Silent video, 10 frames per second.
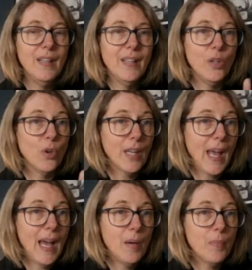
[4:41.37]
not
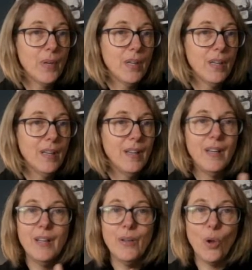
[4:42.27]
cap,
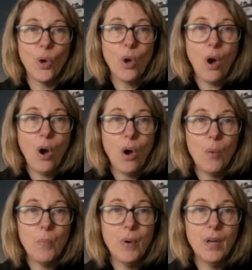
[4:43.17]
not cop,
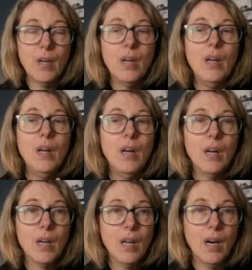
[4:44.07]

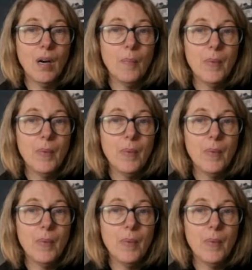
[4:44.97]
cup.